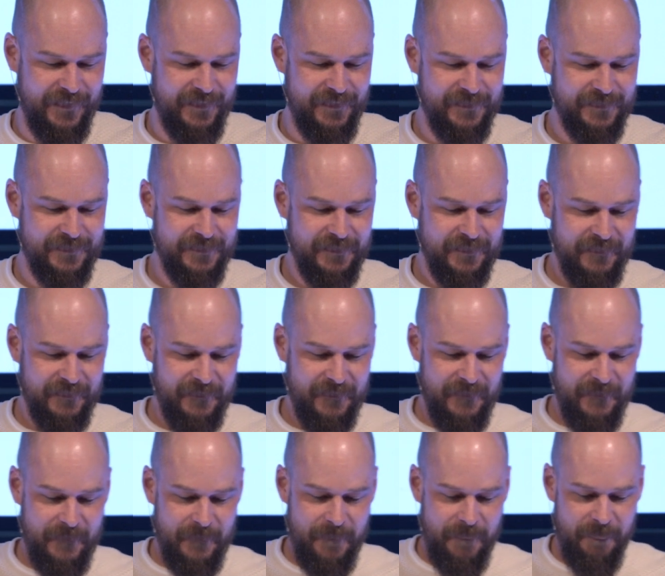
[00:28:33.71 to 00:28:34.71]

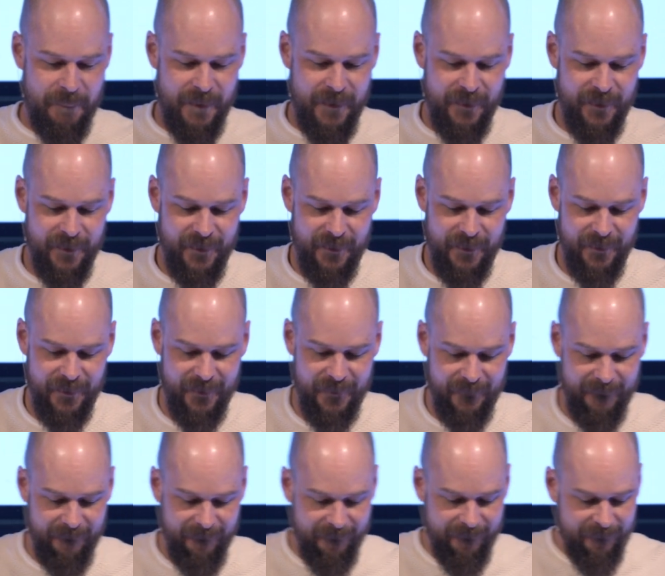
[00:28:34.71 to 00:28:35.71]

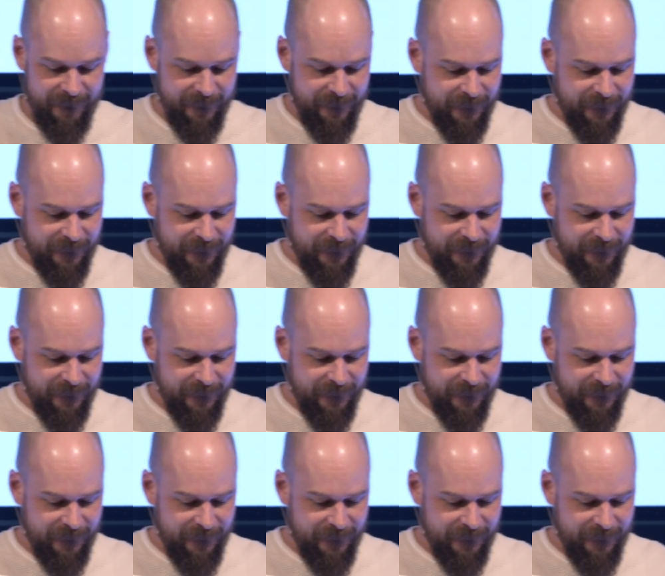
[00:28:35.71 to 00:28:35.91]
(silence)